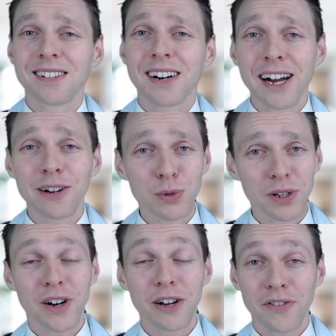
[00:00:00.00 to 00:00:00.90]
I would
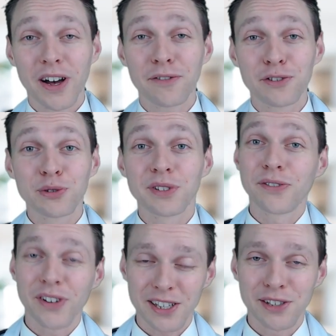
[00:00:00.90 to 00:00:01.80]
have high fived you
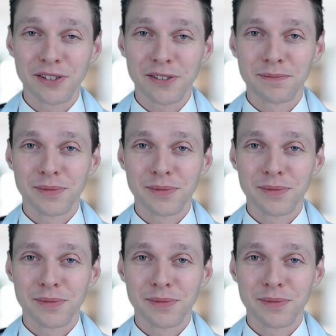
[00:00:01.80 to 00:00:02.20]
if I could.